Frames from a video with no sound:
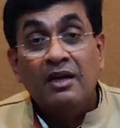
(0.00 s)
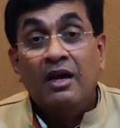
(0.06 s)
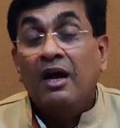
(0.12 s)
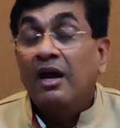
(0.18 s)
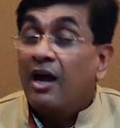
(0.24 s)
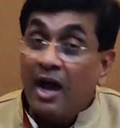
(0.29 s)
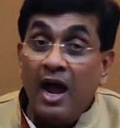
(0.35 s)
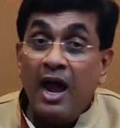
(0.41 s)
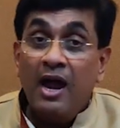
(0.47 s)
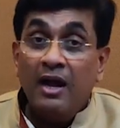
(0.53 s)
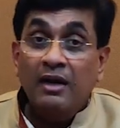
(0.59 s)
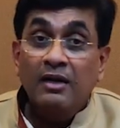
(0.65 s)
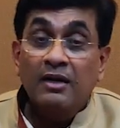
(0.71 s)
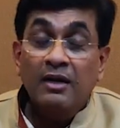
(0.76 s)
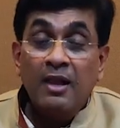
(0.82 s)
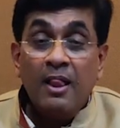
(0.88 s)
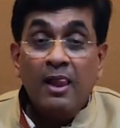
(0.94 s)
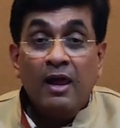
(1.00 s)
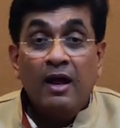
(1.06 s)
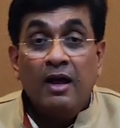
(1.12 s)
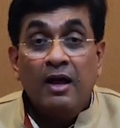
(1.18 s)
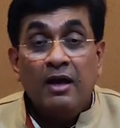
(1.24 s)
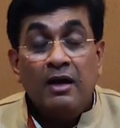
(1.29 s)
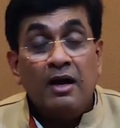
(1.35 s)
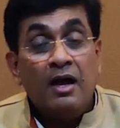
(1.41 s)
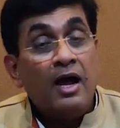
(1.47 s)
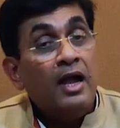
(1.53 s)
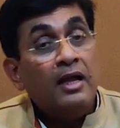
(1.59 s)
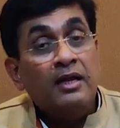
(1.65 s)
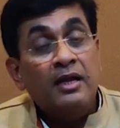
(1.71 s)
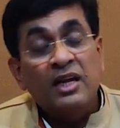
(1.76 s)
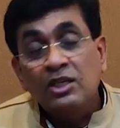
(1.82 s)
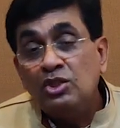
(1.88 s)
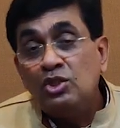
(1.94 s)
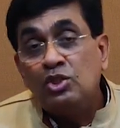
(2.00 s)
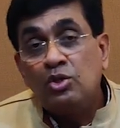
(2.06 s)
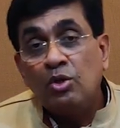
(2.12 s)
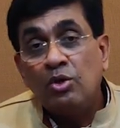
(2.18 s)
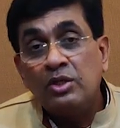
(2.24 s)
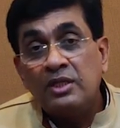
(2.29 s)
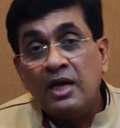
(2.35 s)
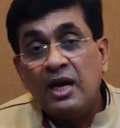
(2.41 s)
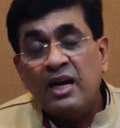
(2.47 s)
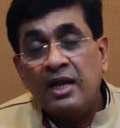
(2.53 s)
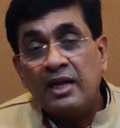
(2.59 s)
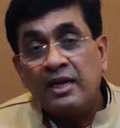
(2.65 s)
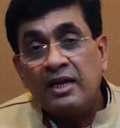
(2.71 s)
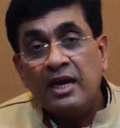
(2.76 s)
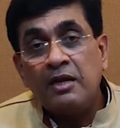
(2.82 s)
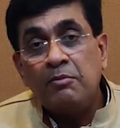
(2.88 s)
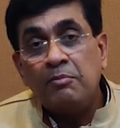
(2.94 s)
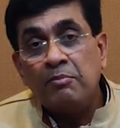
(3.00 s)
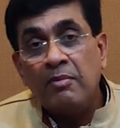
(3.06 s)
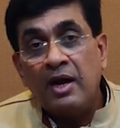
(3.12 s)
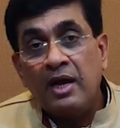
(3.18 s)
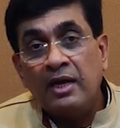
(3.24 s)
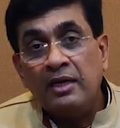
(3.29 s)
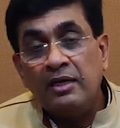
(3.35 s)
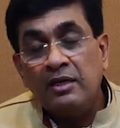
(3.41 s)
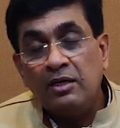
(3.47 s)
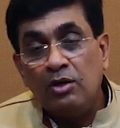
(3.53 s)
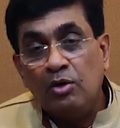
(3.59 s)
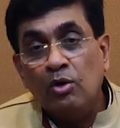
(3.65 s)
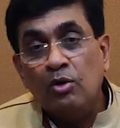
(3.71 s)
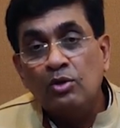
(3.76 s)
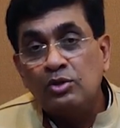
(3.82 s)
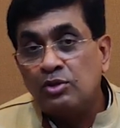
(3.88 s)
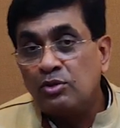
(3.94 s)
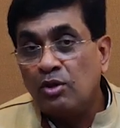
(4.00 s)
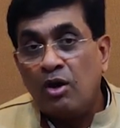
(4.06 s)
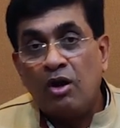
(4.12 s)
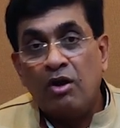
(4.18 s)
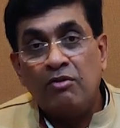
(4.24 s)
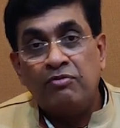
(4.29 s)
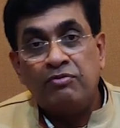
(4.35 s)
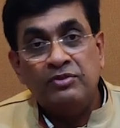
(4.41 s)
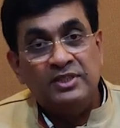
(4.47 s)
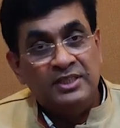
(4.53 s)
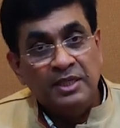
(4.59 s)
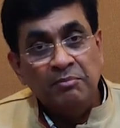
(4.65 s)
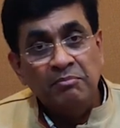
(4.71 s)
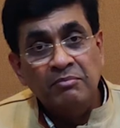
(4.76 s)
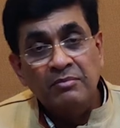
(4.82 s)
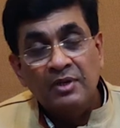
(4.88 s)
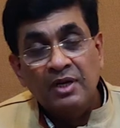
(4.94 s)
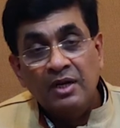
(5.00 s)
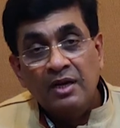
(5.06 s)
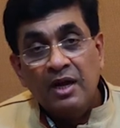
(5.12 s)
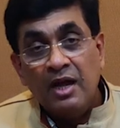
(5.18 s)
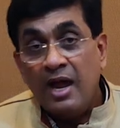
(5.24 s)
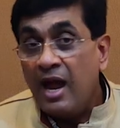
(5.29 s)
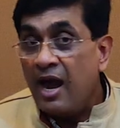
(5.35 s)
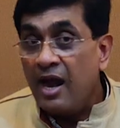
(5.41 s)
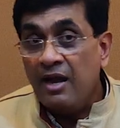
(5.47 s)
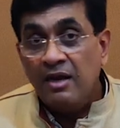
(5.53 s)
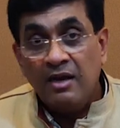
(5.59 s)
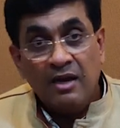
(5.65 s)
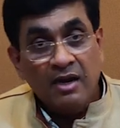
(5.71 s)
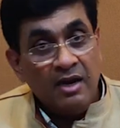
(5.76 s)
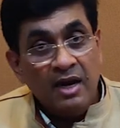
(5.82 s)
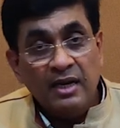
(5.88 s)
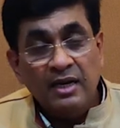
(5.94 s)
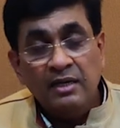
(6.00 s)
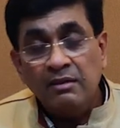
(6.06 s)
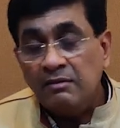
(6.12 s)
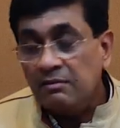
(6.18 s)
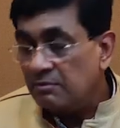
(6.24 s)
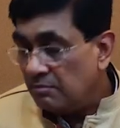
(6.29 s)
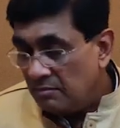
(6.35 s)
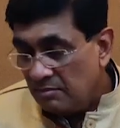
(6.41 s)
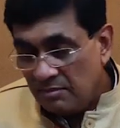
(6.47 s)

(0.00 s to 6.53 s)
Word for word: I ensure that I get my dose of gym and running